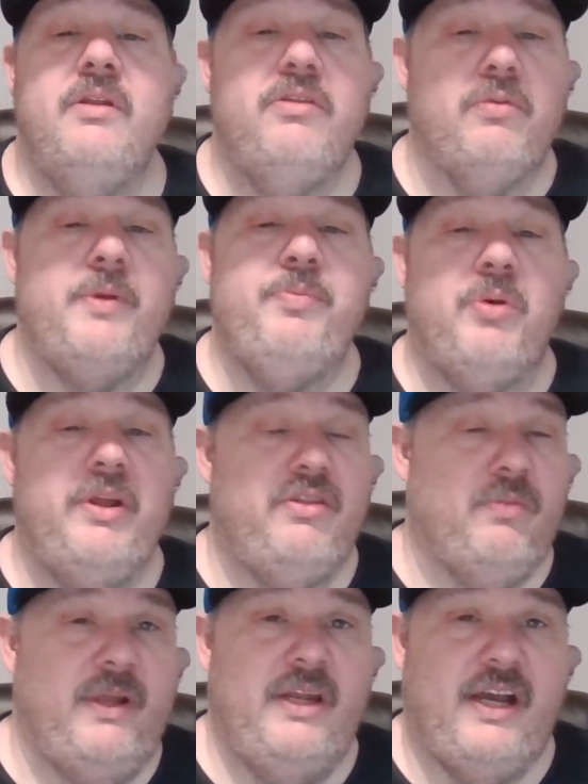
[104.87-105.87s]

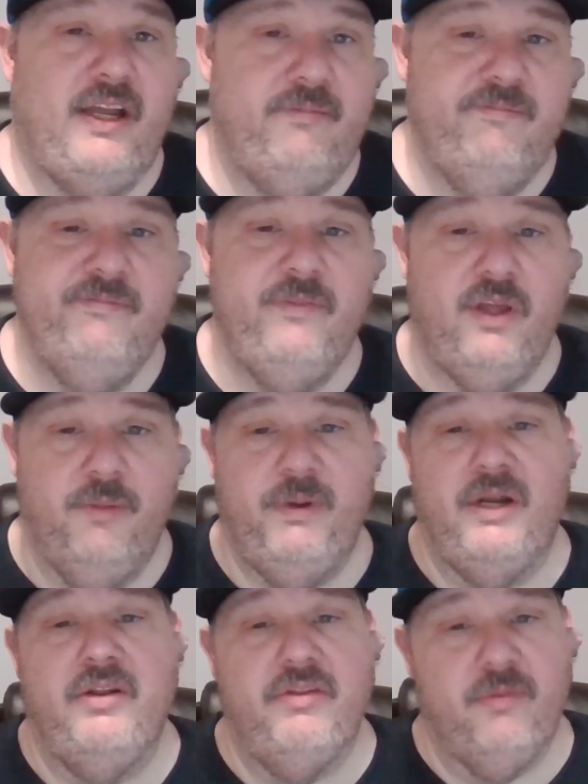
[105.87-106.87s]
3.39
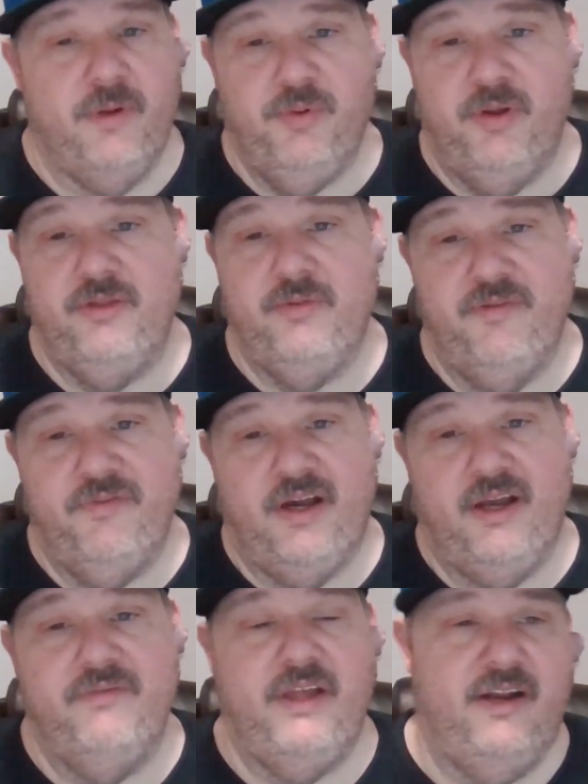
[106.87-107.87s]
compared to
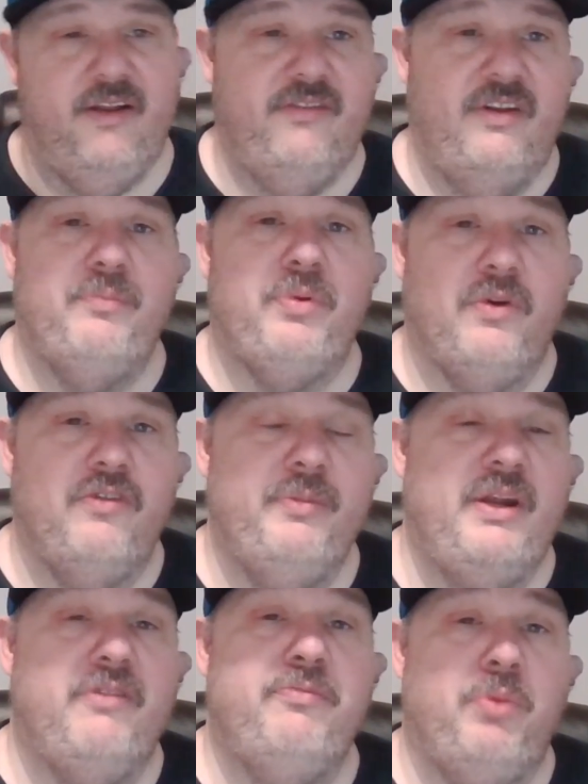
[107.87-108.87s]
3.35. That is an
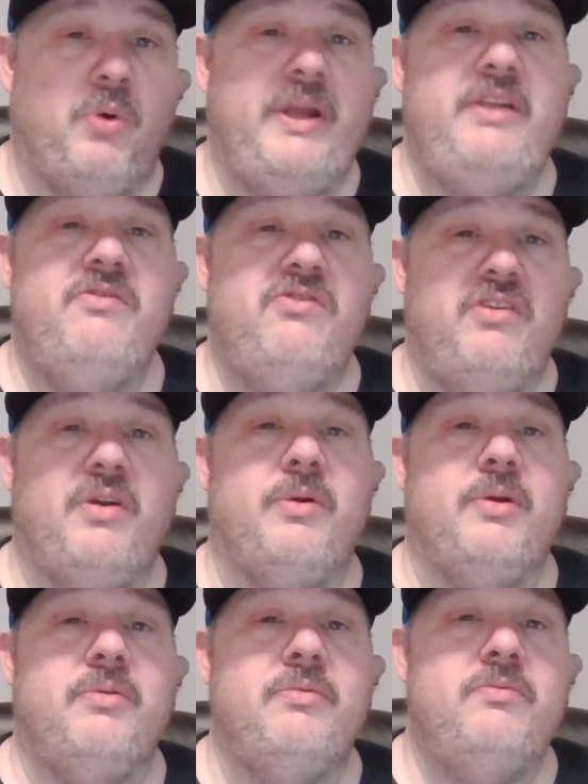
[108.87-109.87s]
improvement of
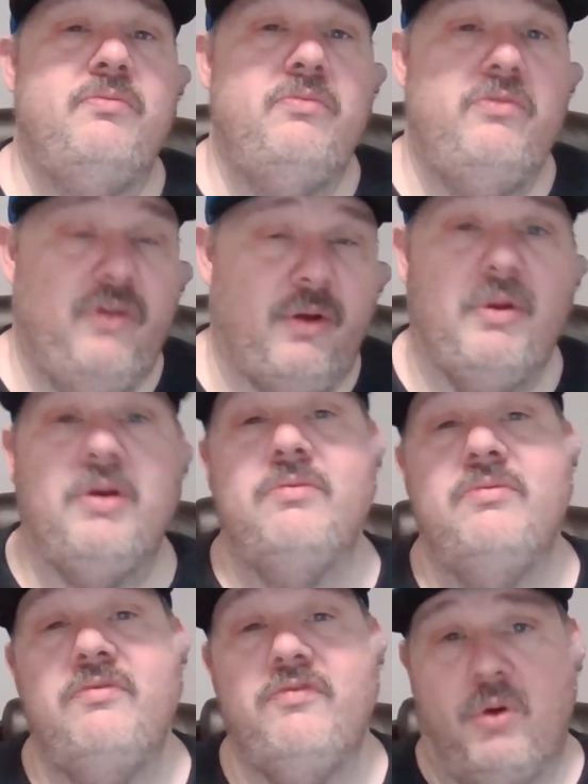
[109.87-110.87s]

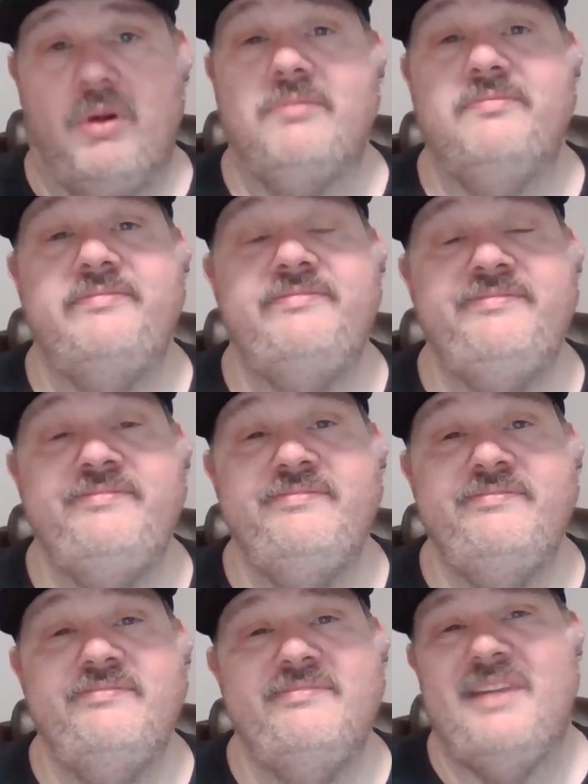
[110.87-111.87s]
0.004.
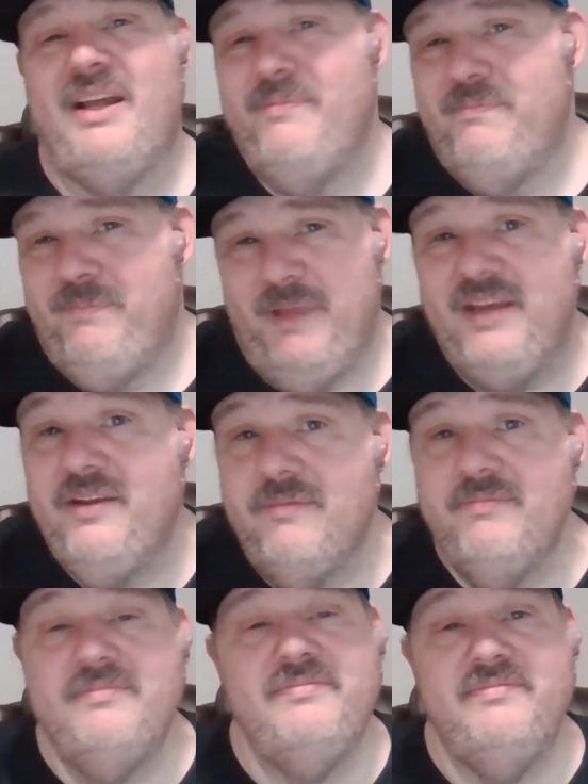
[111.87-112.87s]
Not big.
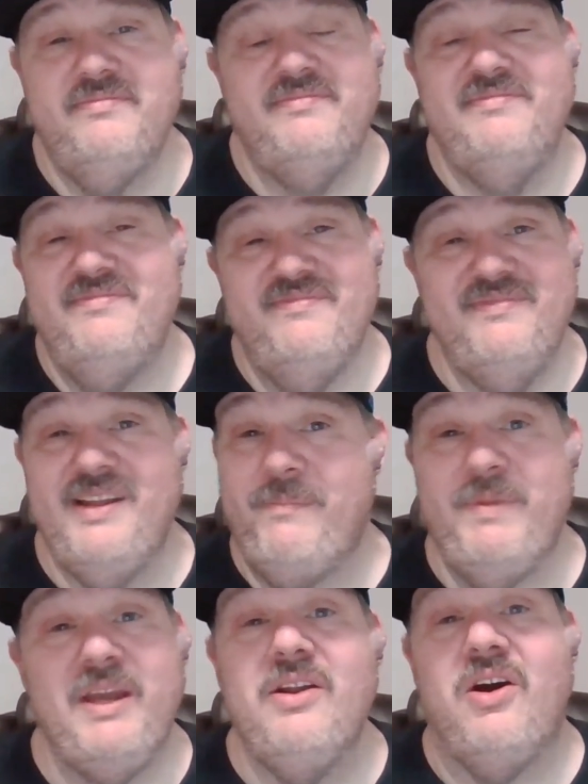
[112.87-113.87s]
Not
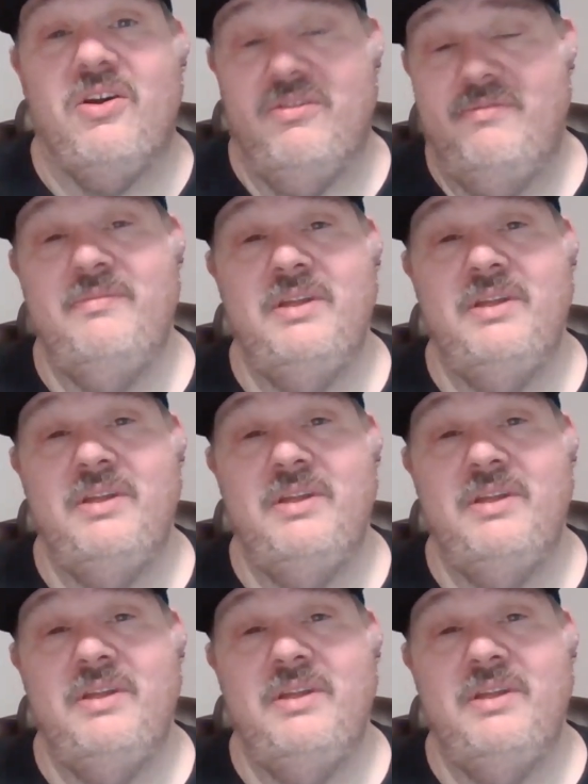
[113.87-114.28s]
big at all.